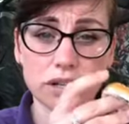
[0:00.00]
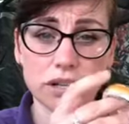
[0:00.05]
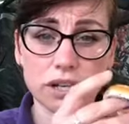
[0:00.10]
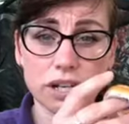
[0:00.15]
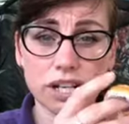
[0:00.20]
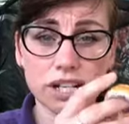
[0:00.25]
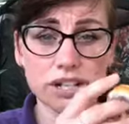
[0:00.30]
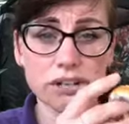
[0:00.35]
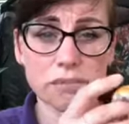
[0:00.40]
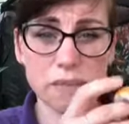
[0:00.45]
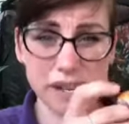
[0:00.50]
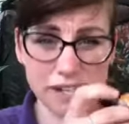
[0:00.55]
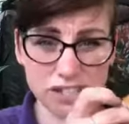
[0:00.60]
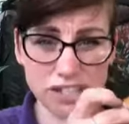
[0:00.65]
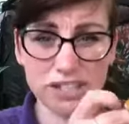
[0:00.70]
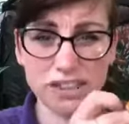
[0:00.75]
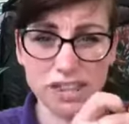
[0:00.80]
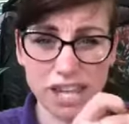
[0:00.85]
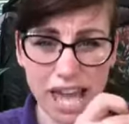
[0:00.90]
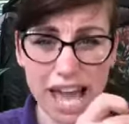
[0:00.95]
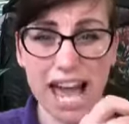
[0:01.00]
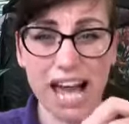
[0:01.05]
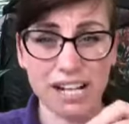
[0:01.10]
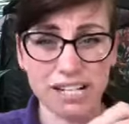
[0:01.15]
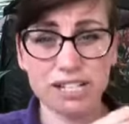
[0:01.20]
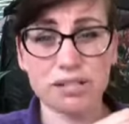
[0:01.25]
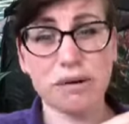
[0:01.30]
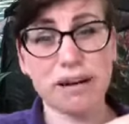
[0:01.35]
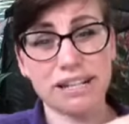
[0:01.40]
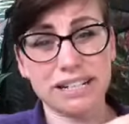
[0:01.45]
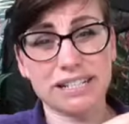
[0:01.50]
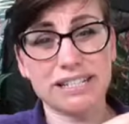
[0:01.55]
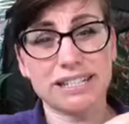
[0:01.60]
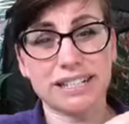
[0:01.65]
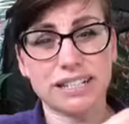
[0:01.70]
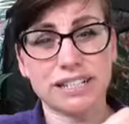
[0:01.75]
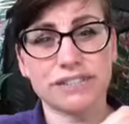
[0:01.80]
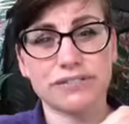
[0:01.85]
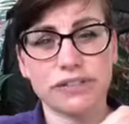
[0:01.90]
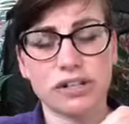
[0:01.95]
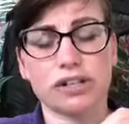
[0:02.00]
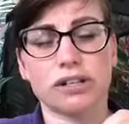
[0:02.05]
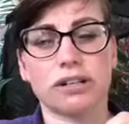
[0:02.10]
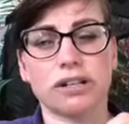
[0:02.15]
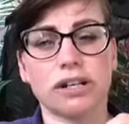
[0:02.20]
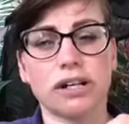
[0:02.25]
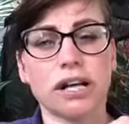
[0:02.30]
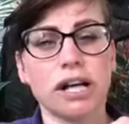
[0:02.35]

can you imagine that, 26 foot?